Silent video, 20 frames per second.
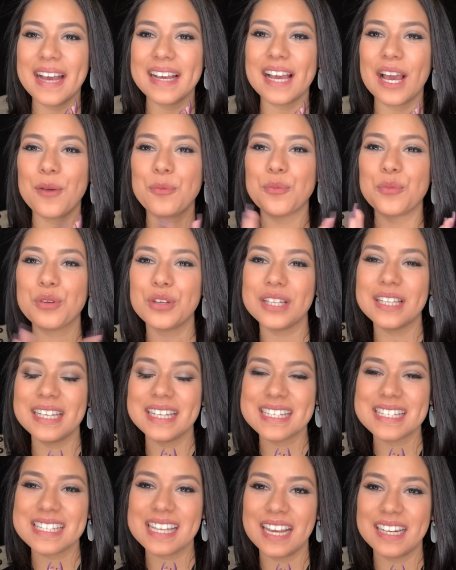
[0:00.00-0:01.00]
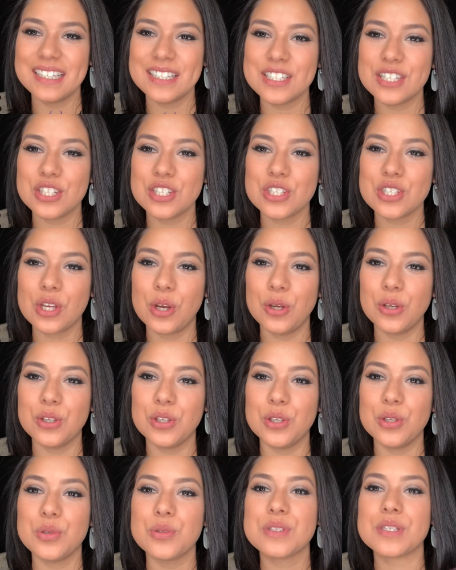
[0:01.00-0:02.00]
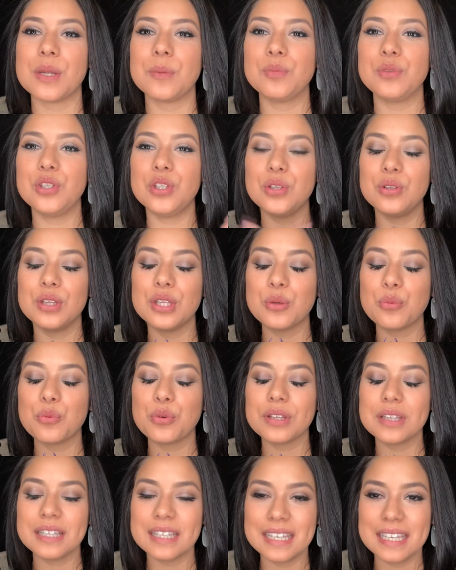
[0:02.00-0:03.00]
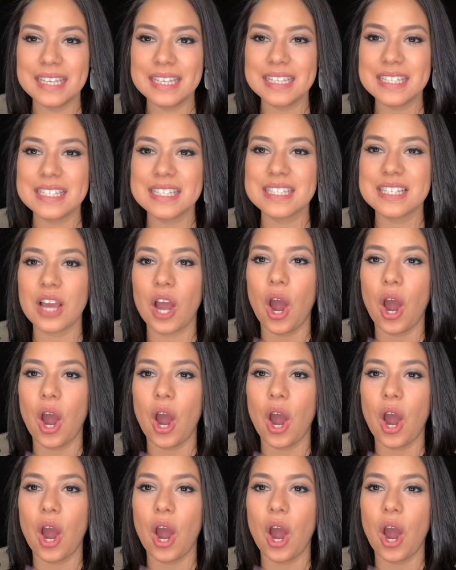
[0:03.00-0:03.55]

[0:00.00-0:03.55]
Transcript: I'm really excited to show you some newly released